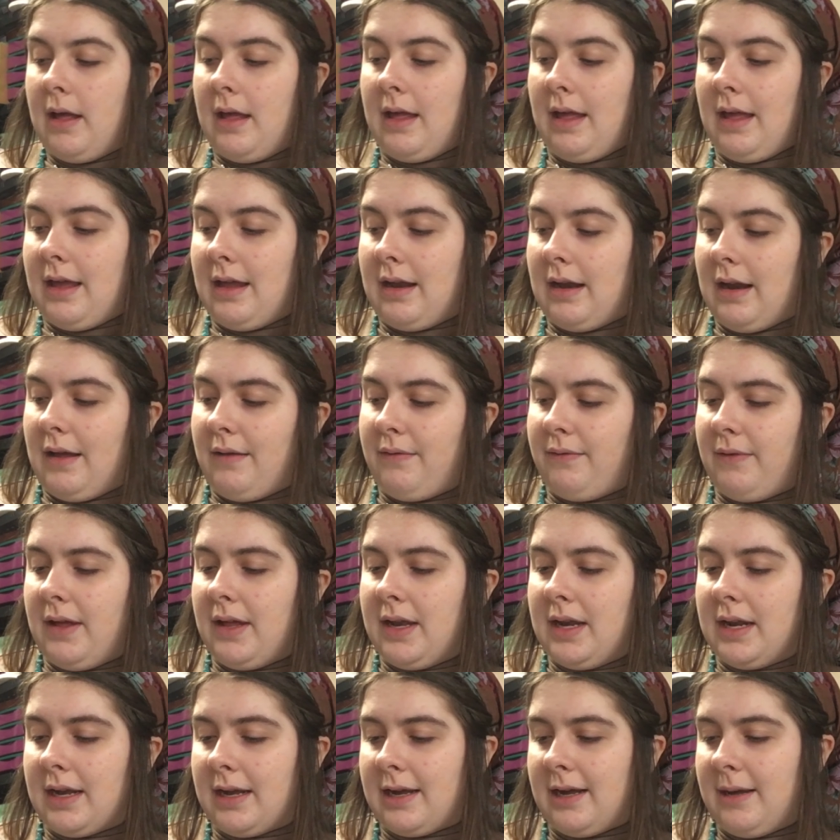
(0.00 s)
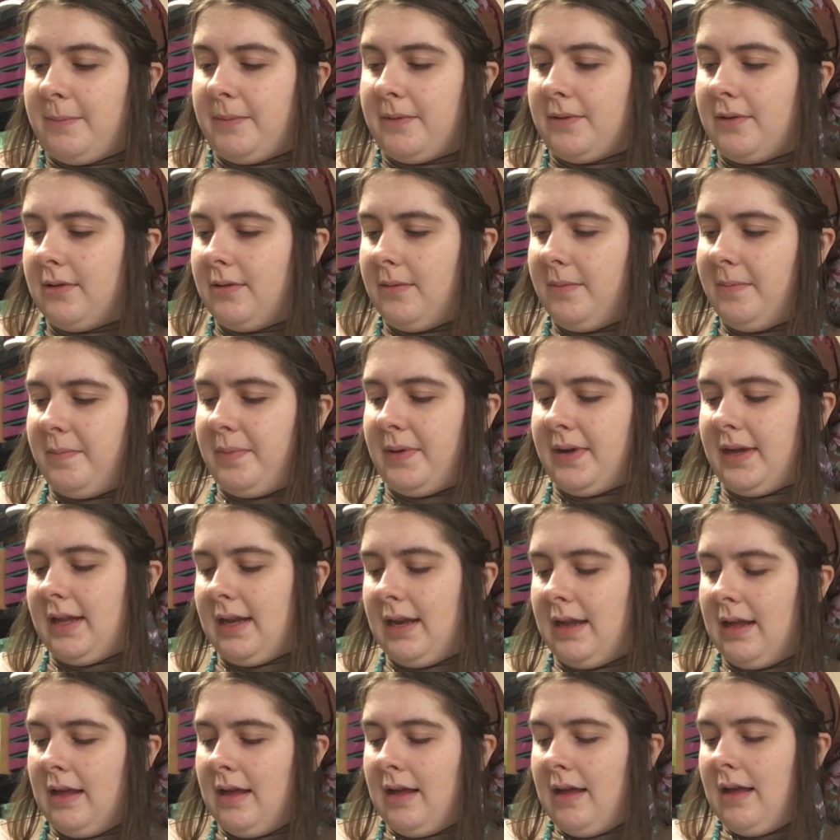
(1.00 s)
And I found a couple, but
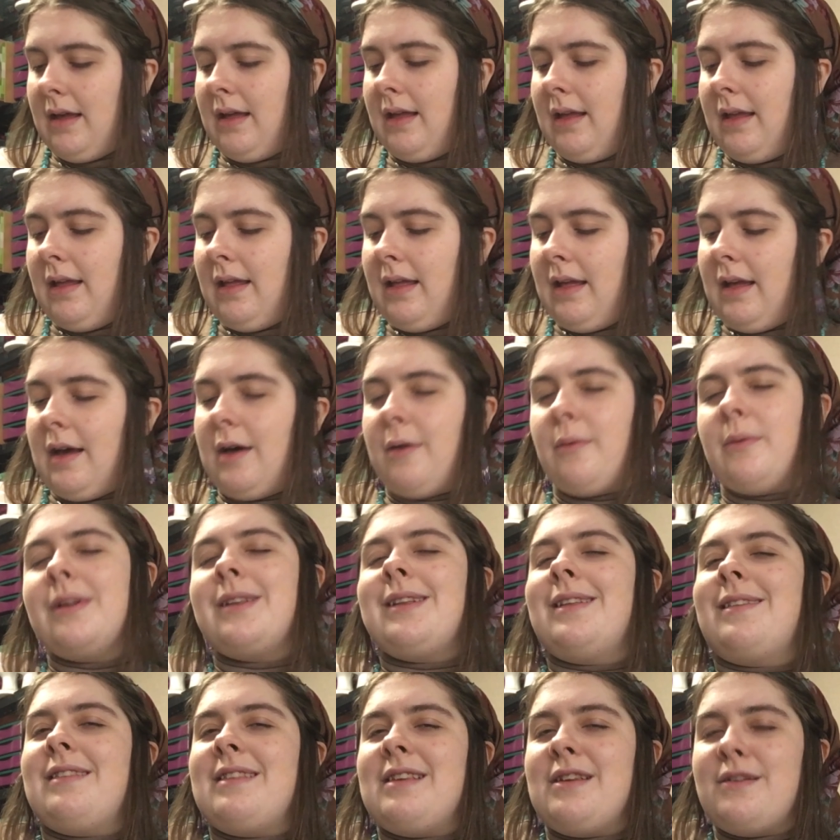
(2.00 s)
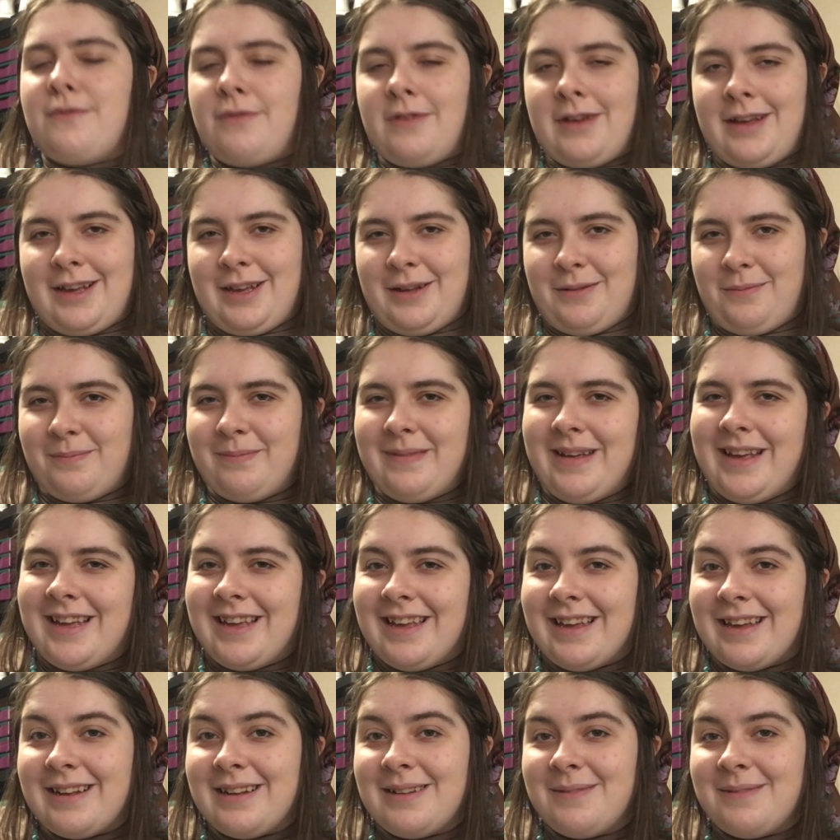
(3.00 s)
I wanted to see if I can make it